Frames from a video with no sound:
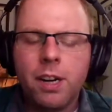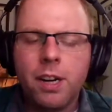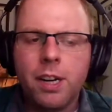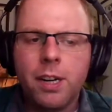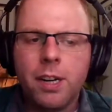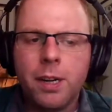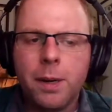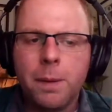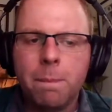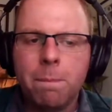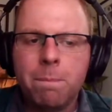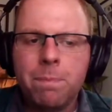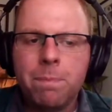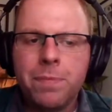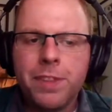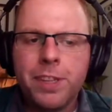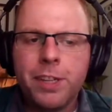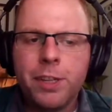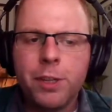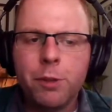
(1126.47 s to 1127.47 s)
Um,
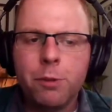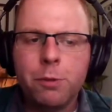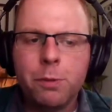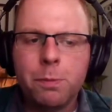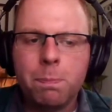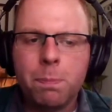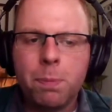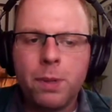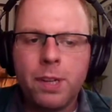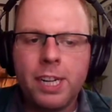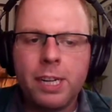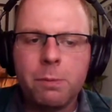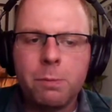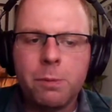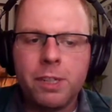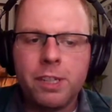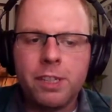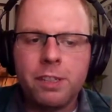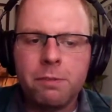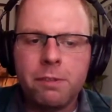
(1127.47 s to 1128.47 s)
you played
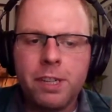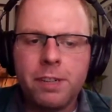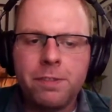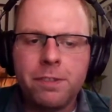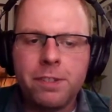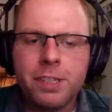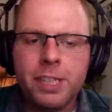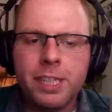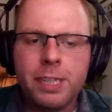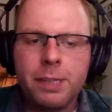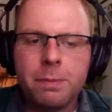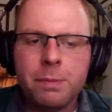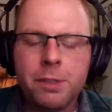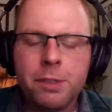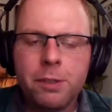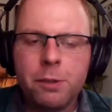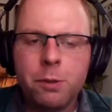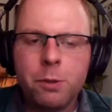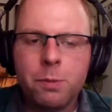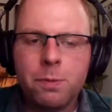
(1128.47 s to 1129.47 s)
with three different teams,
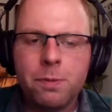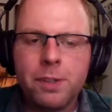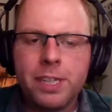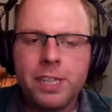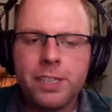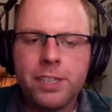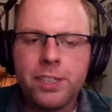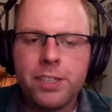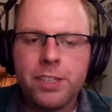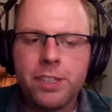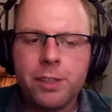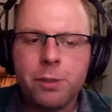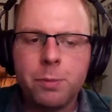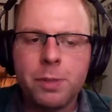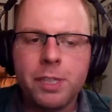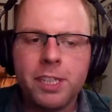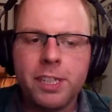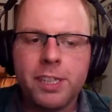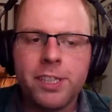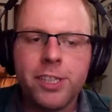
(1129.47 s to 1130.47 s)
two of which you
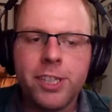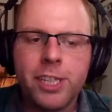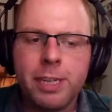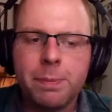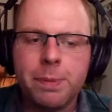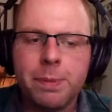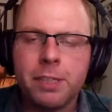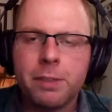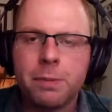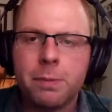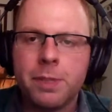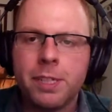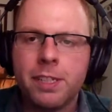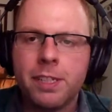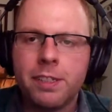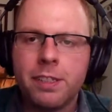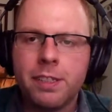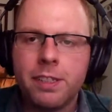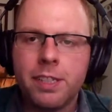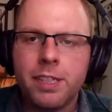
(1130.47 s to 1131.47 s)
went to the Champions
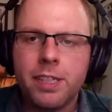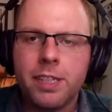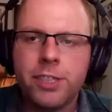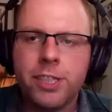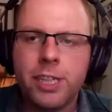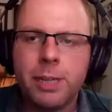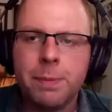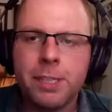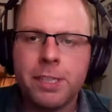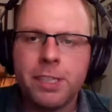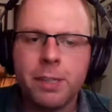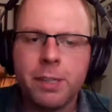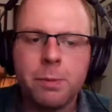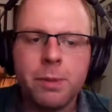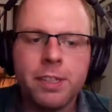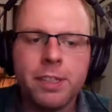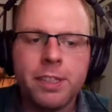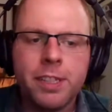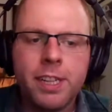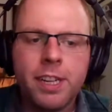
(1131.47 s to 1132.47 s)
with uh, Champions League
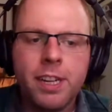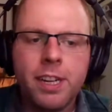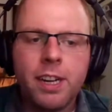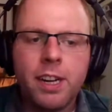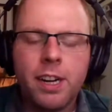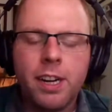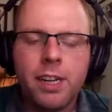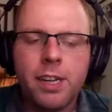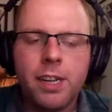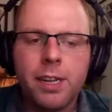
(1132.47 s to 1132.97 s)
with, mm-hmm.